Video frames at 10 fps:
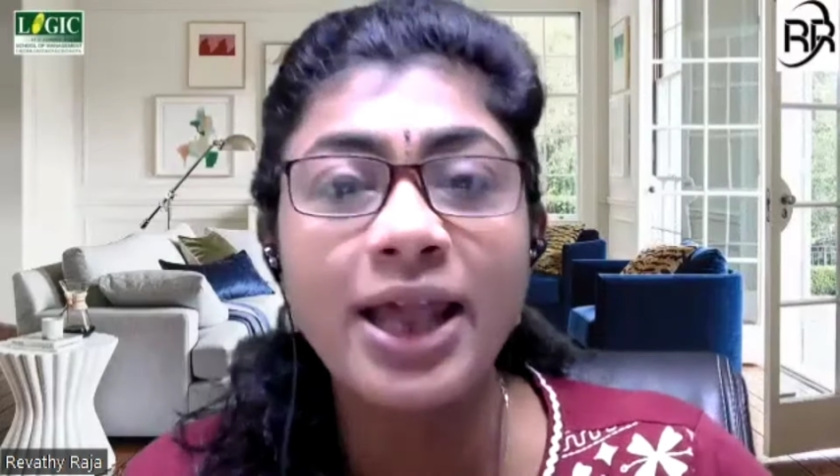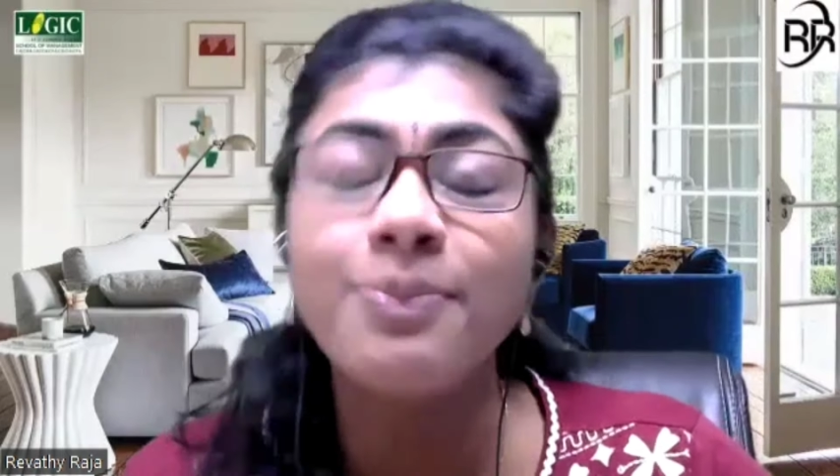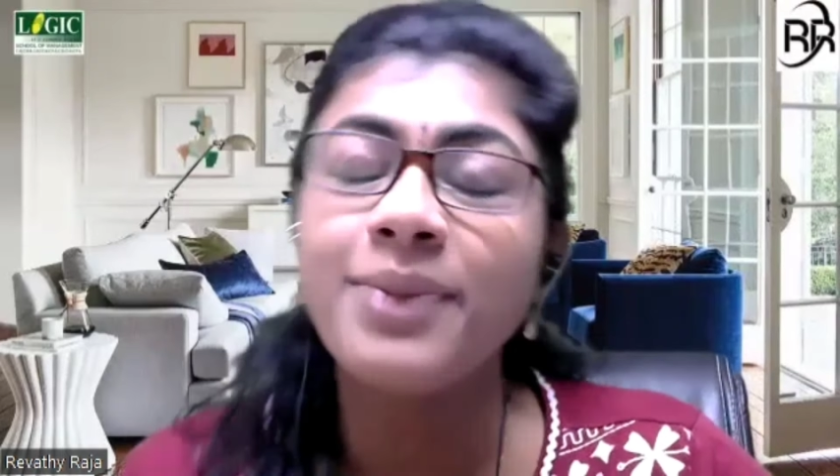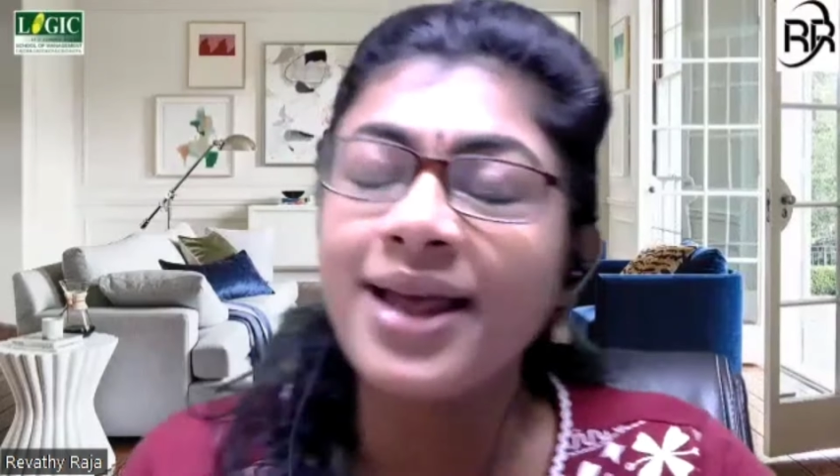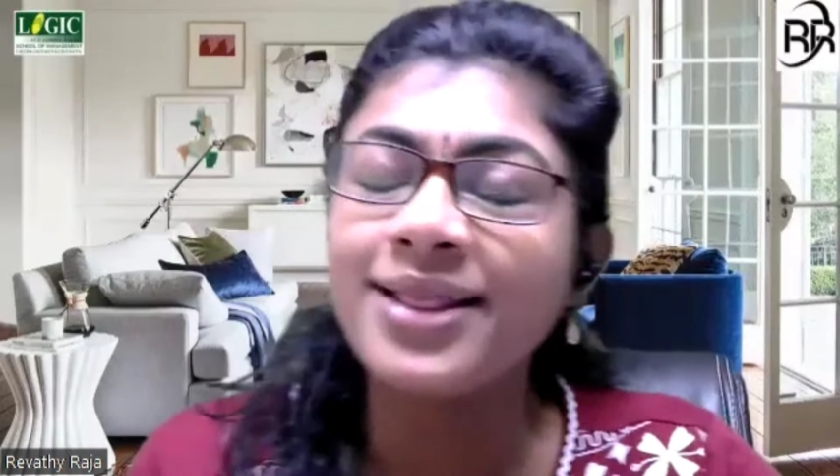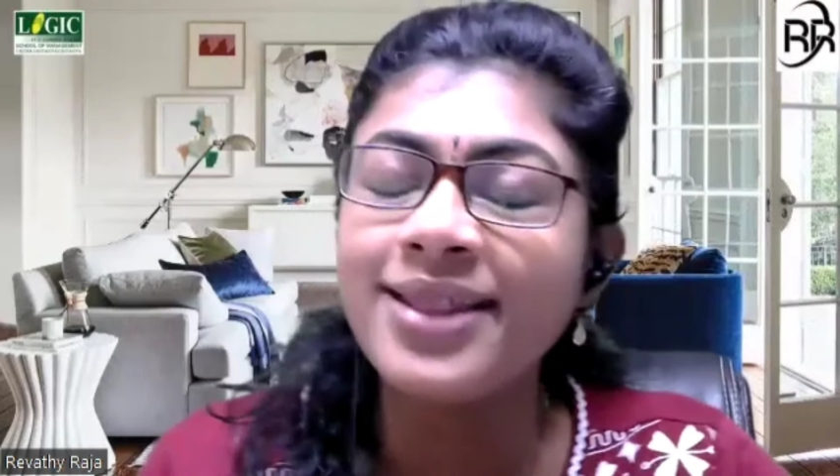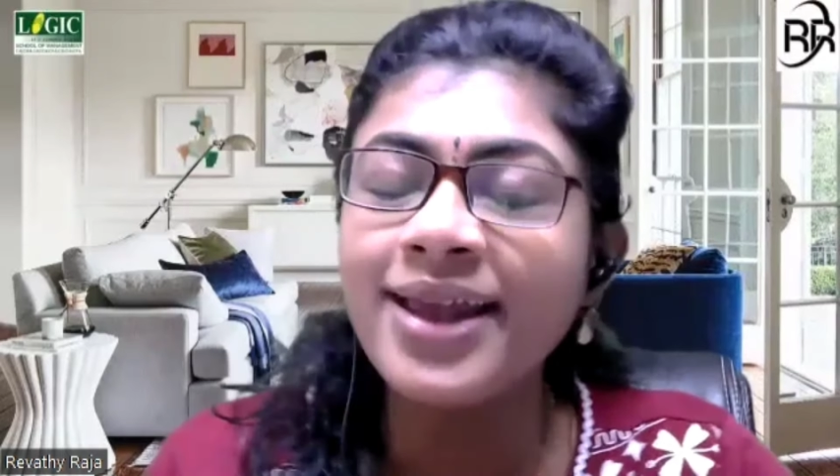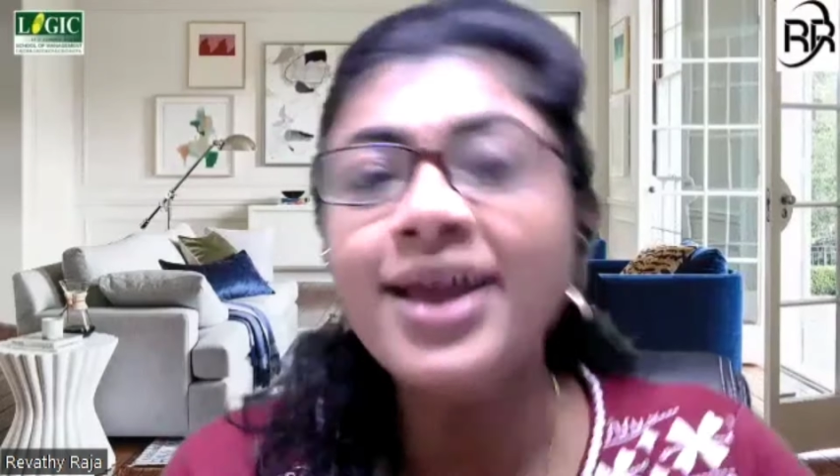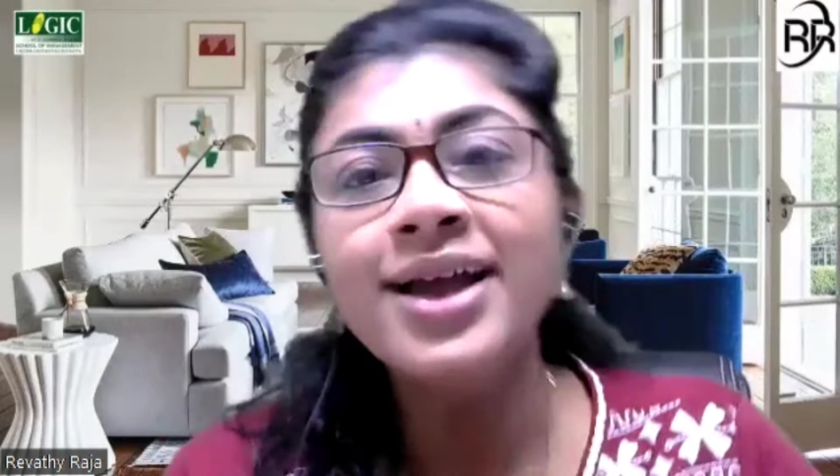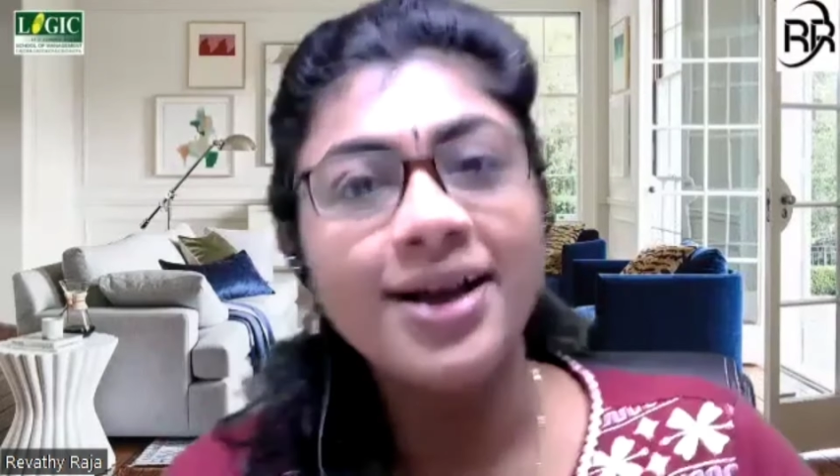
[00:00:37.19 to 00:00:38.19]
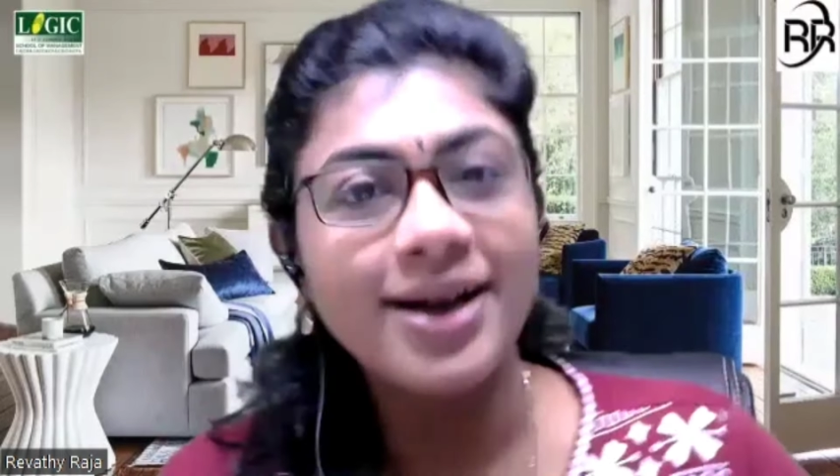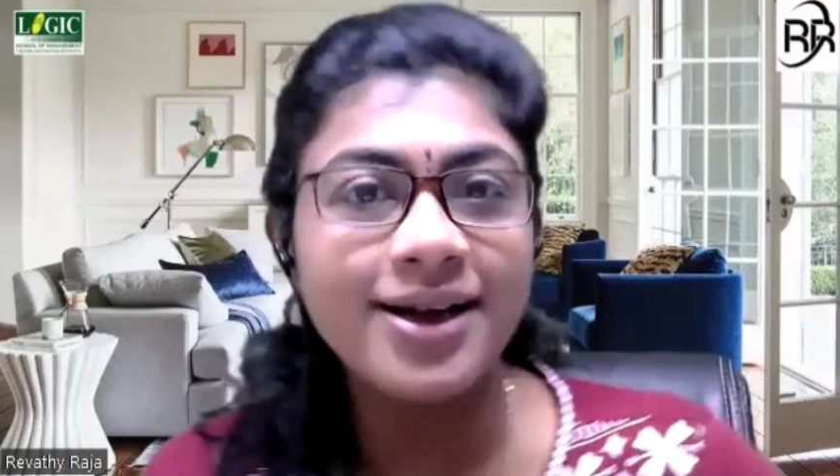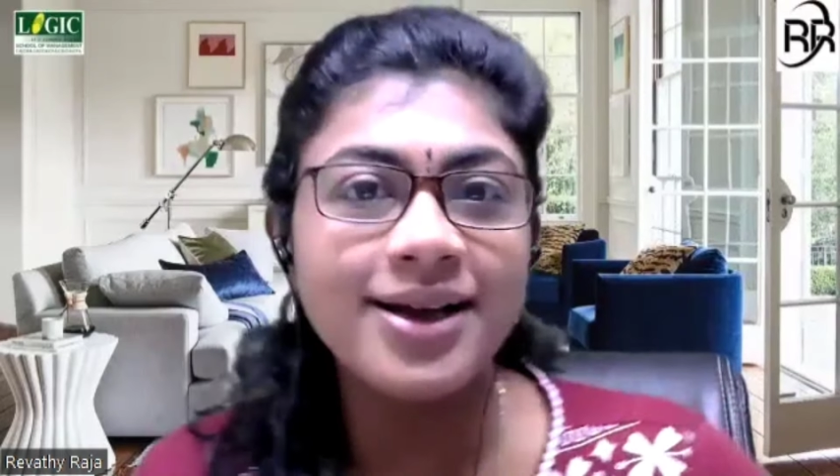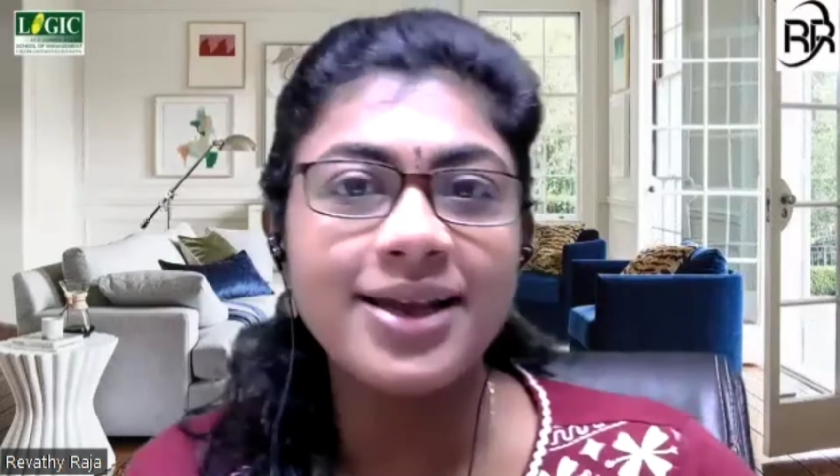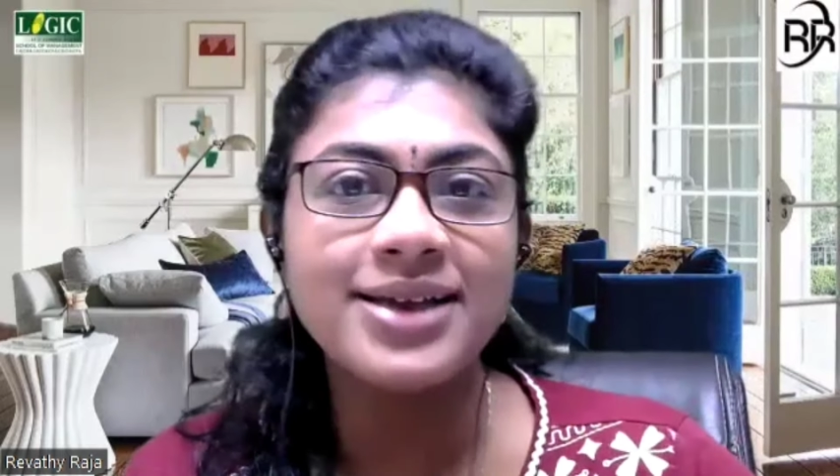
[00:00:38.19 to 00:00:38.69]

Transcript: at the earliest.